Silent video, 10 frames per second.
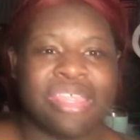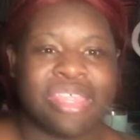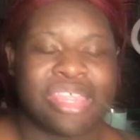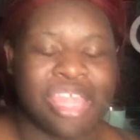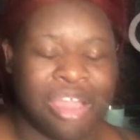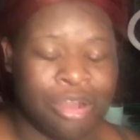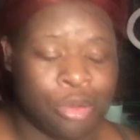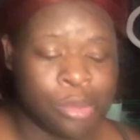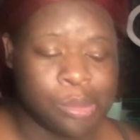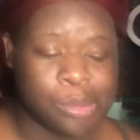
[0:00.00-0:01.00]

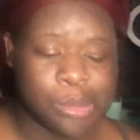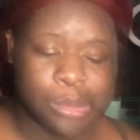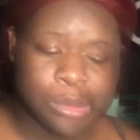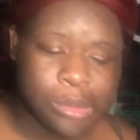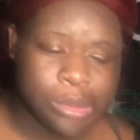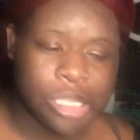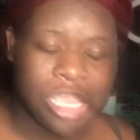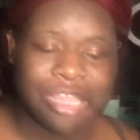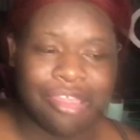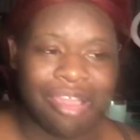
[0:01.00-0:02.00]
So,
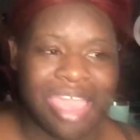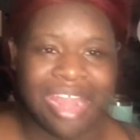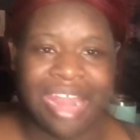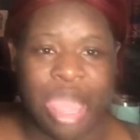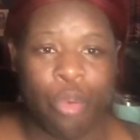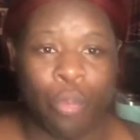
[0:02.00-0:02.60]
he started acting like